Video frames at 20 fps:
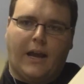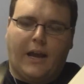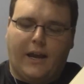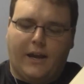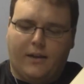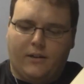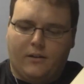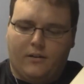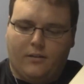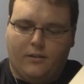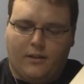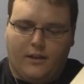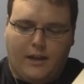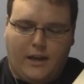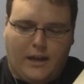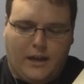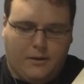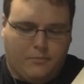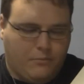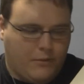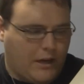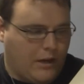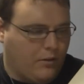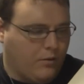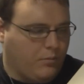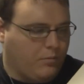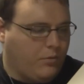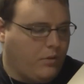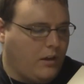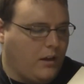and the game.
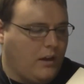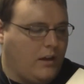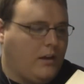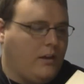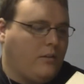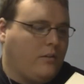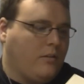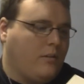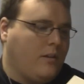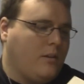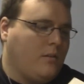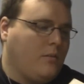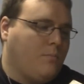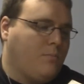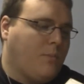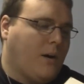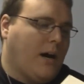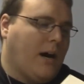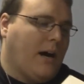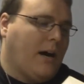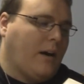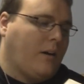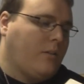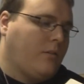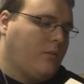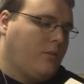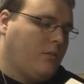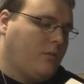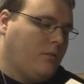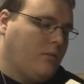Now the thing is, this
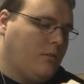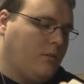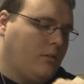box